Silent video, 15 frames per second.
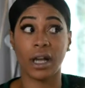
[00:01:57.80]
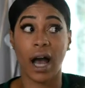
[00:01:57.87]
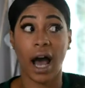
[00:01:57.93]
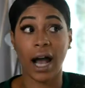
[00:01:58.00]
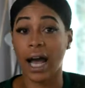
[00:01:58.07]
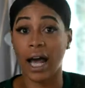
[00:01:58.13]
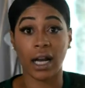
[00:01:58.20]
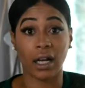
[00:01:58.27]

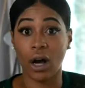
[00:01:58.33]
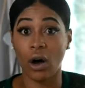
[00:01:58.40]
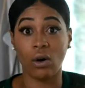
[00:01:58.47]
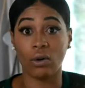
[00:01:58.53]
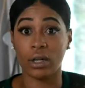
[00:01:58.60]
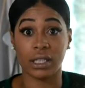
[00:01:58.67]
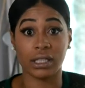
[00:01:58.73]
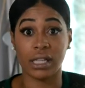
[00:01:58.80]
I gotta
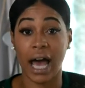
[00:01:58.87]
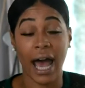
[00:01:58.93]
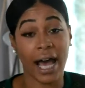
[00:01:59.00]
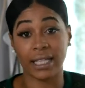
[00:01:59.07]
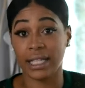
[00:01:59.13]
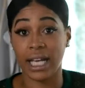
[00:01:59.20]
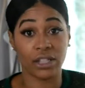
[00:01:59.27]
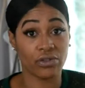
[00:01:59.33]
go because I
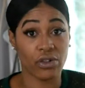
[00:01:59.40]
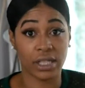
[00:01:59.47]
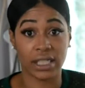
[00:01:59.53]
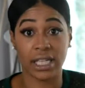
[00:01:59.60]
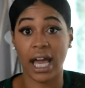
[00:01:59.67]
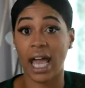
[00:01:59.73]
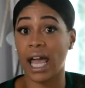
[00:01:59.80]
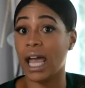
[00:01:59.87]
had a test run
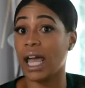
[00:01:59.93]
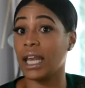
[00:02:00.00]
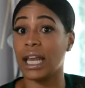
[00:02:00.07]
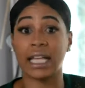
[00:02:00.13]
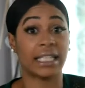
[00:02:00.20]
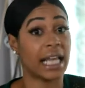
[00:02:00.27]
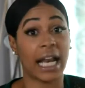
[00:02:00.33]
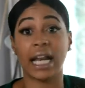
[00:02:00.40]
today and
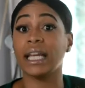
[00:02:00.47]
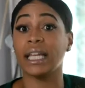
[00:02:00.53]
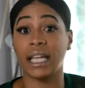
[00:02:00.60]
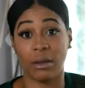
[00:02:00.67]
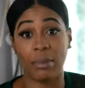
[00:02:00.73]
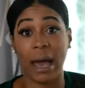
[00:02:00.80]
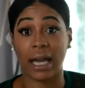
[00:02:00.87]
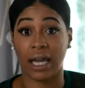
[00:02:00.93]
they said I need to
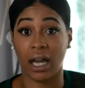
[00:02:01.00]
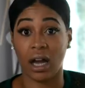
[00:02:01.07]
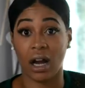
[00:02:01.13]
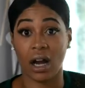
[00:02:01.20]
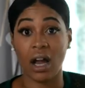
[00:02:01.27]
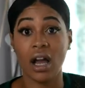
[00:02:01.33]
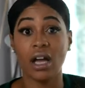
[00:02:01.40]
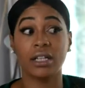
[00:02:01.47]
get back here.